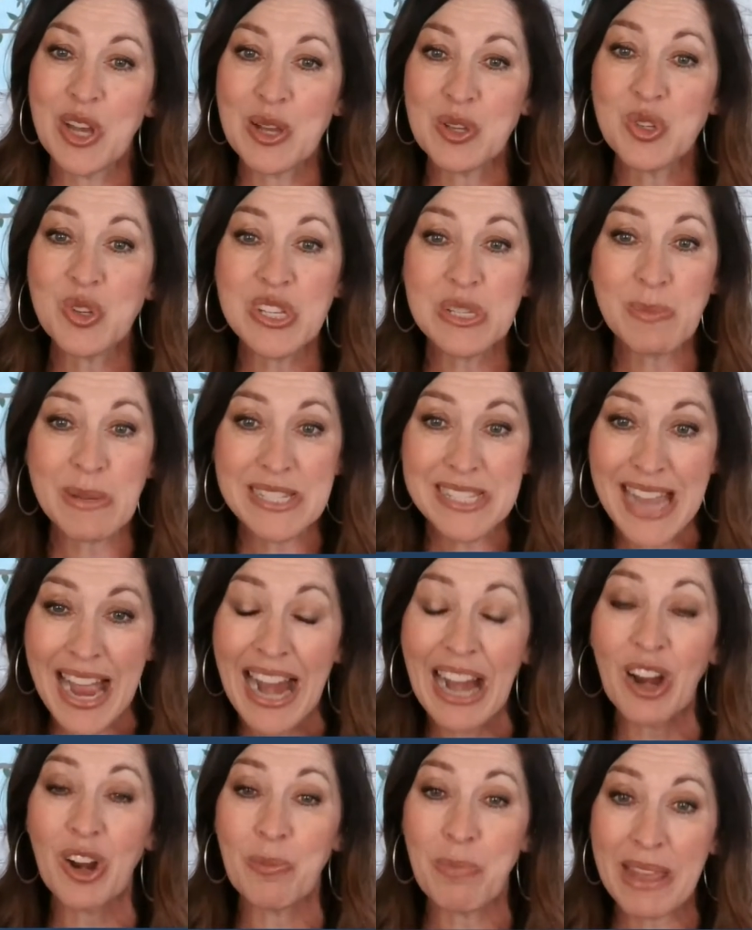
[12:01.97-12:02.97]
she's been
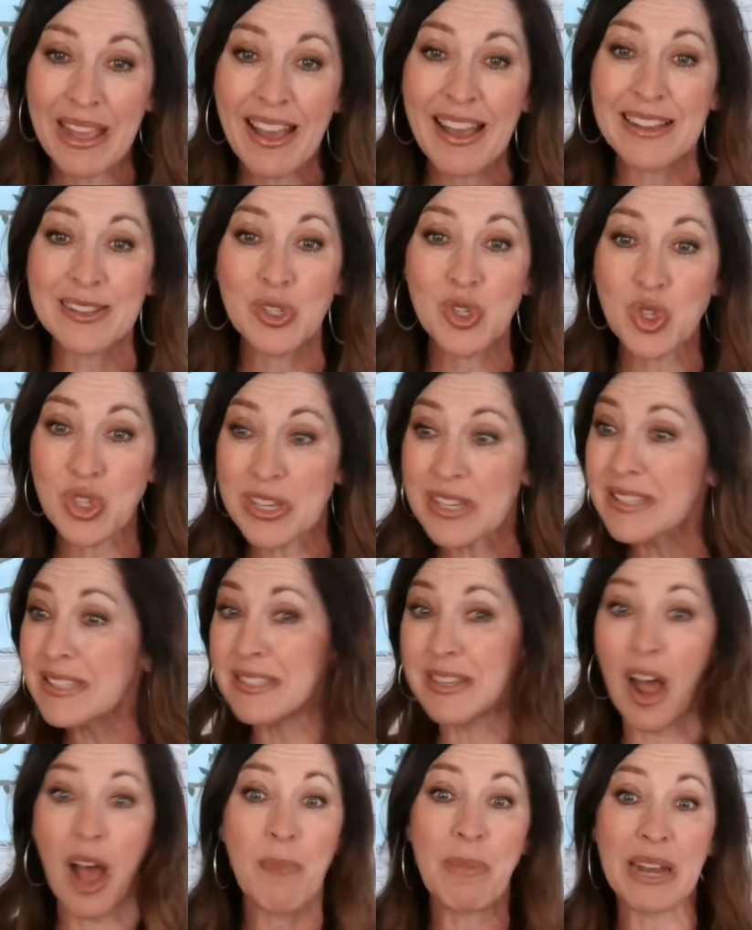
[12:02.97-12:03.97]
tired because she's
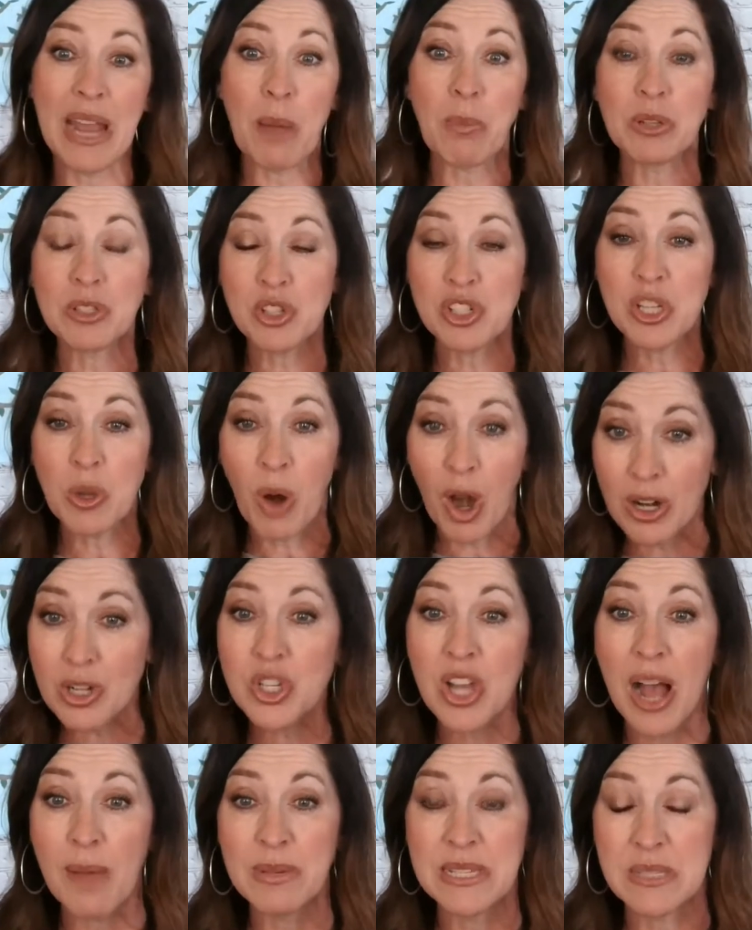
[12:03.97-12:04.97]
not been able to do her
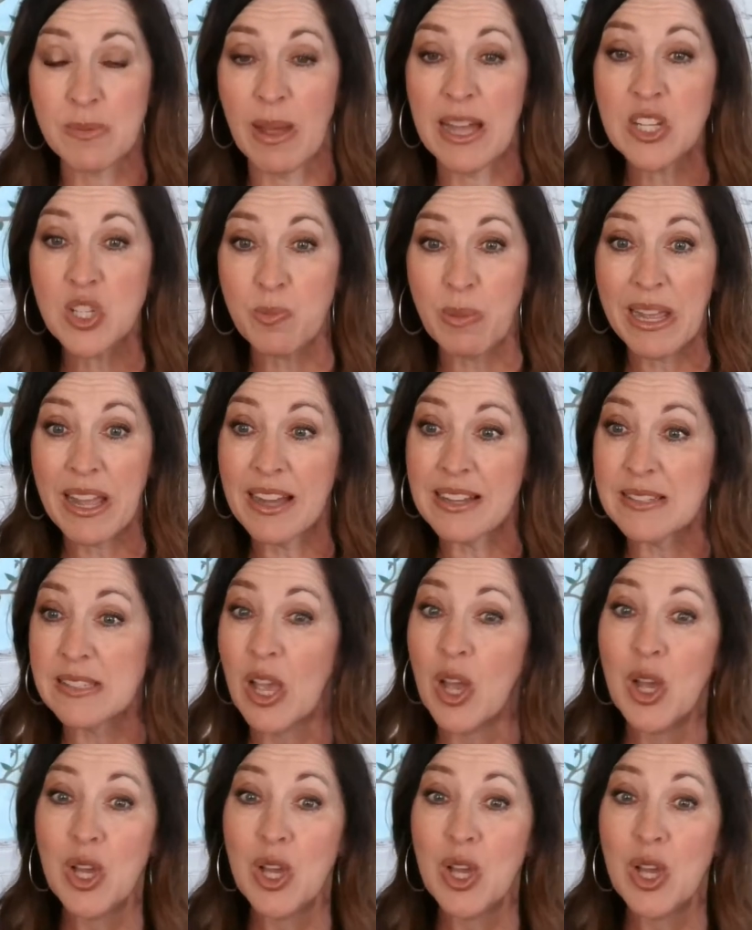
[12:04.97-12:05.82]
job as much because